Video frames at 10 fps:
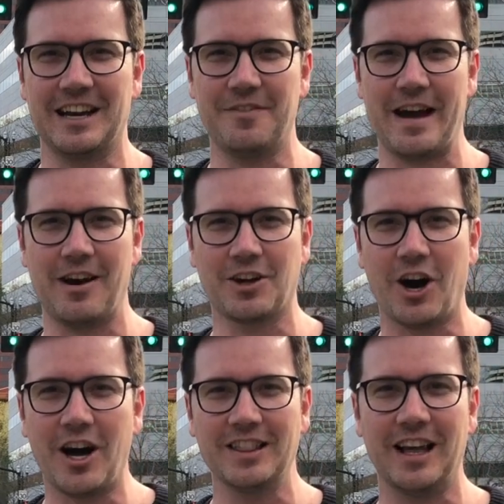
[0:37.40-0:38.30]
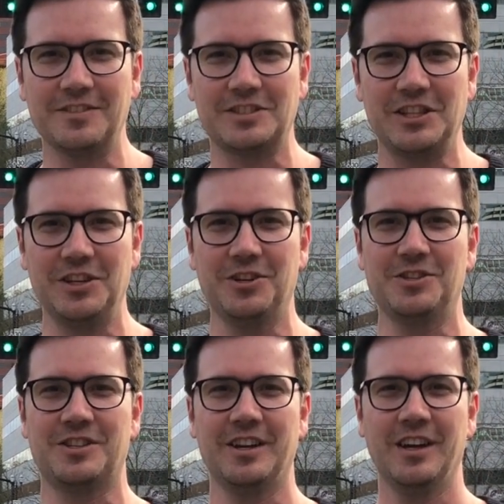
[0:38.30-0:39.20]
of how God loves to
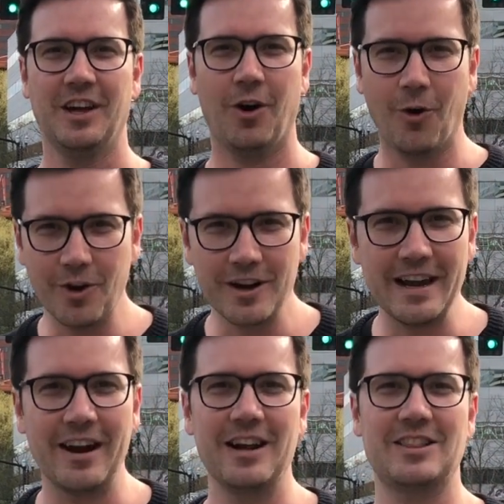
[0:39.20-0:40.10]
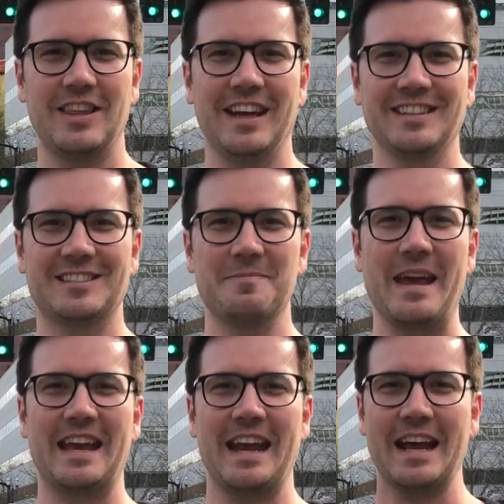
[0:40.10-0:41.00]
use ordinary things to
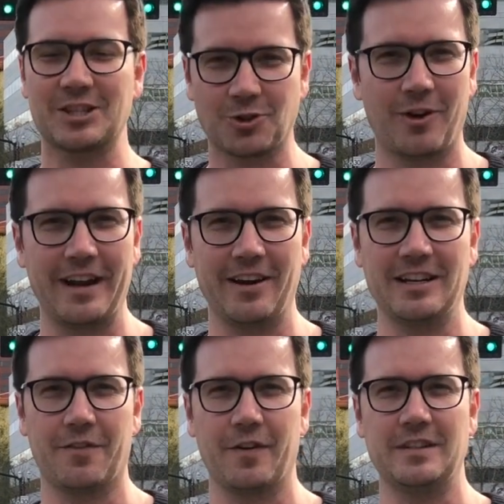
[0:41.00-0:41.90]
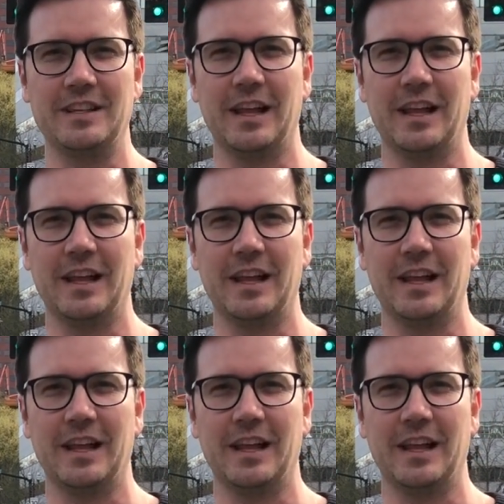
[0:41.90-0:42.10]
make an extraordinary difference.